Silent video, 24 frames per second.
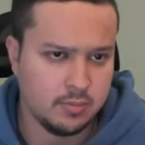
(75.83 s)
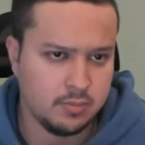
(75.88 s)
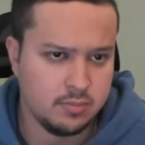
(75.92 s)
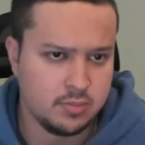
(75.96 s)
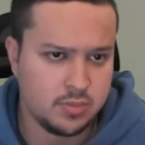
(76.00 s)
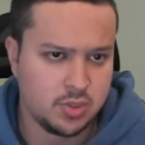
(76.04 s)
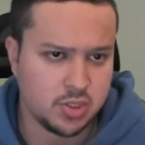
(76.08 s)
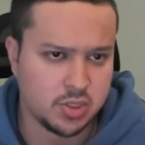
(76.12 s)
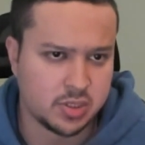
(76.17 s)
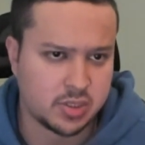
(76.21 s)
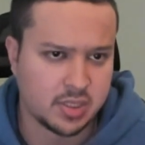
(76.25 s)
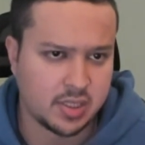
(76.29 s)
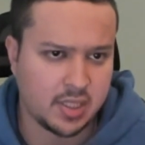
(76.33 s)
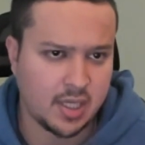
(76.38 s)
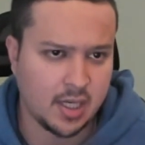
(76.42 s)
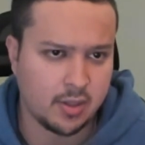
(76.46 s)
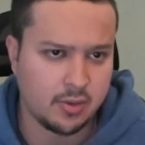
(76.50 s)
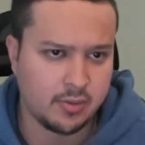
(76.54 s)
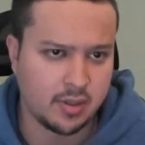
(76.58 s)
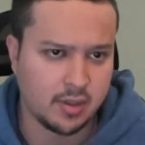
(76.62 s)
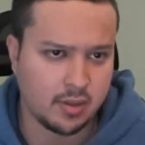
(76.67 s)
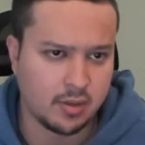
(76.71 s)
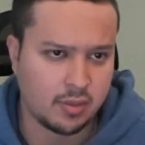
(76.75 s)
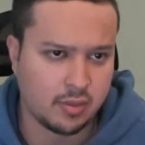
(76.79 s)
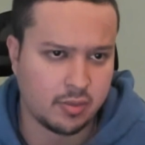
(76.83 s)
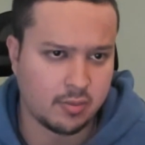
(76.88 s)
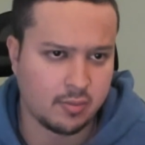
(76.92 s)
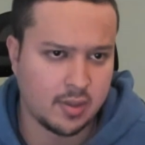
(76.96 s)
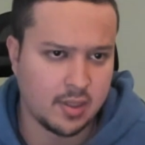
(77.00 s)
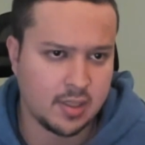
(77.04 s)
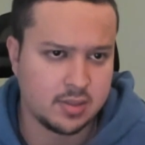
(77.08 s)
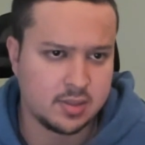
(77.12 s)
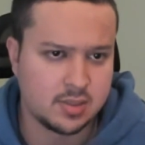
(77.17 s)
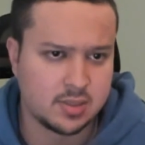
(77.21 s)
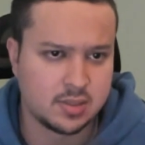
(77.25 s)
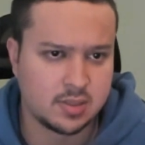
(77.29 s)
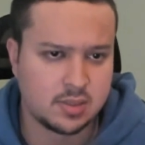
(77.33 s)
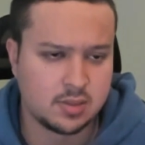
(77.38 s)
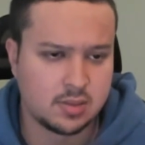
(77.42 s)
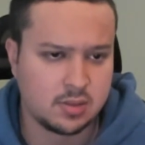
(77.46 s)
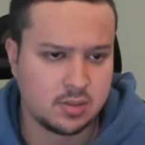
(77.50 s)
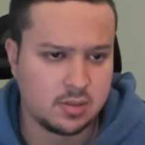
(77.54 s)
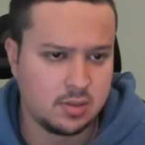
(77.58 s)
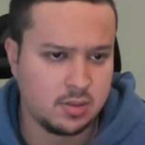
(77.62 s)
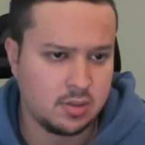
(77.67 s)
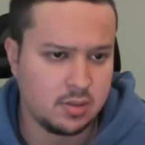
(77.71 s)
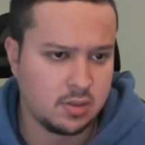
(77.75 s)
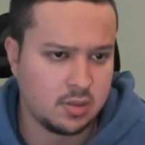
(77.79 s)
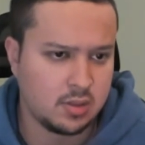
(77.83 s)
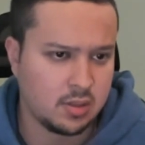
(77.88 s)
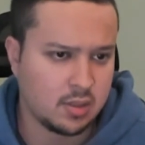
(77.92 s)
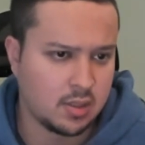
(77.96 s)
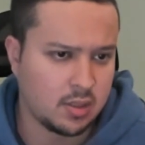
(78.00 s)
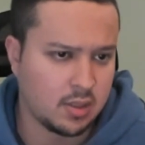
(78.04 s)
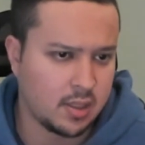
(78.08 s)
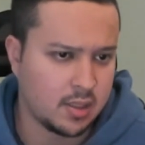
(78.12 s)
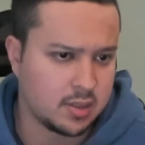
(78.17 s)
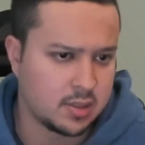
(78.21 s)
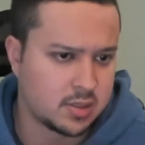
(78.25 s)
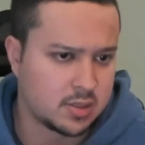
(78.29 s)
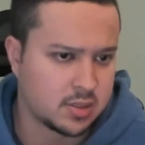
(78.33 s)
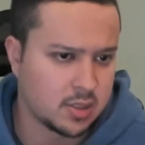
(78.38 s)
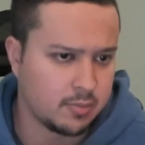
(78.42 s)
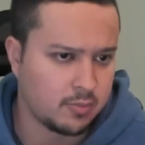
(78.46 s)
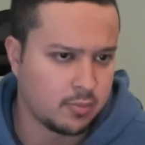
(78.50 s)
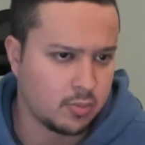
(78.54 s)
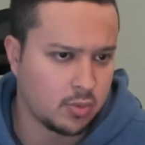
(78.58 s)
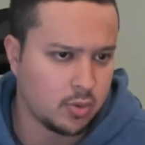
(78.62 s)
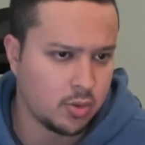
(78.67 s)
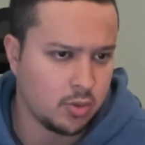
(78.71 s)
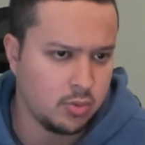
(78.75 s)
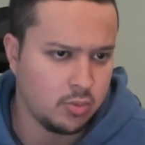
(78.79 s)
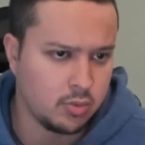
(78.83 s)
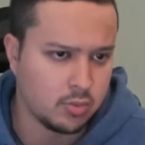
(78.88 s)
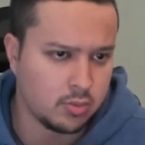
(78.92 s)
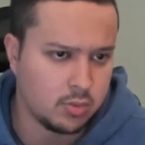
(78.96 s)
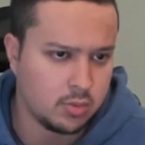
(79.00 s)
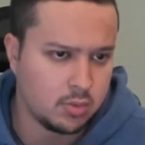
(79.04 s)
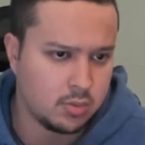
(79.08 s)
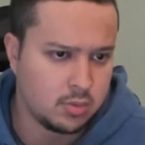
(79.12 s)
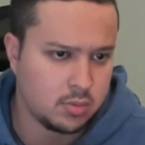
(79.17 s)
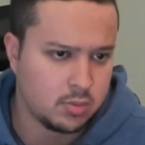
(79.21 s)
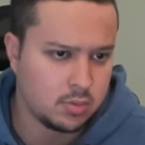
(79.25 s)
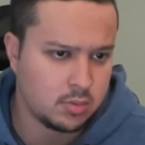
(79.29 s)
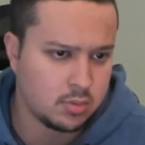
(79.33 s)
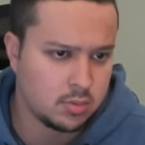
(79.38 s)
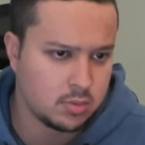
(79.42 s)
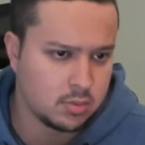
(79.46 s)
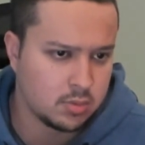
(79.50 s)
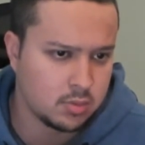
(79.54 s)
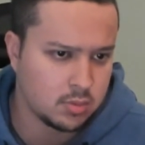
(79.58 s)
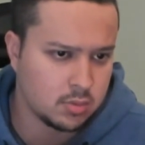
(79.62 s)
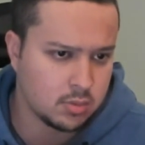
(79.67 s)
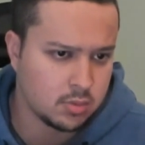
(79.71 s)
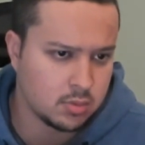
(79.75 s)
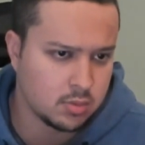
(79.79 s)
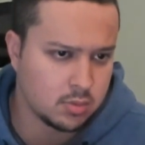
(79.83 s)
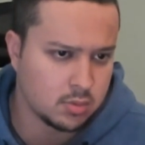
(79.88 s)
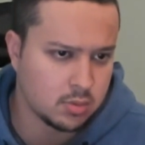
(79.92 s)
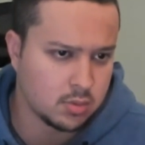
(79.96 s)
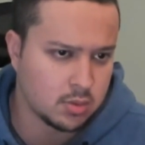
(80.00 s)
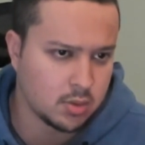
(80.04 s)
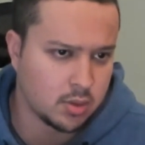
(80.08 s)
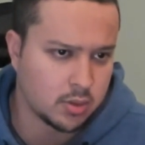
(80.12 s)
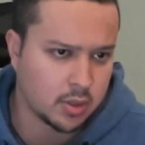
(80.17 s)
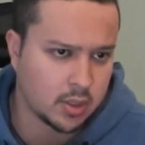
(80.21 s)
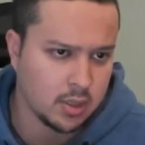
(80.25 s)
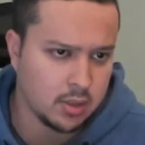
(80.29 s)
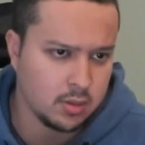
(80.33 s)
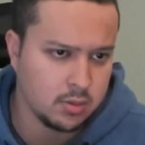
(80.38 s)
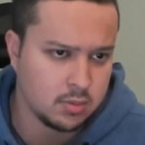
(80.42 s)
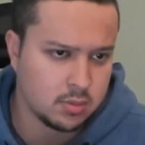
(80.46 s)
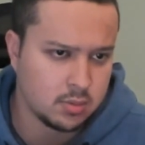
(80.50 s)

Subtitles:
Just carrying threats at some. Oh, okay.